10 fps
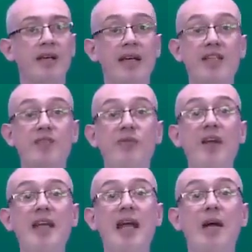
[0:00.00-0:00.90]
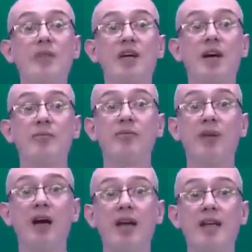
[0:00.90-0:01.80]
It's funny how time
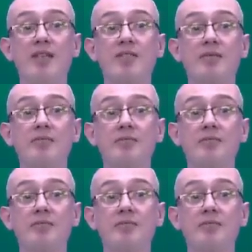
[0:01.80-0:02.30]
flies.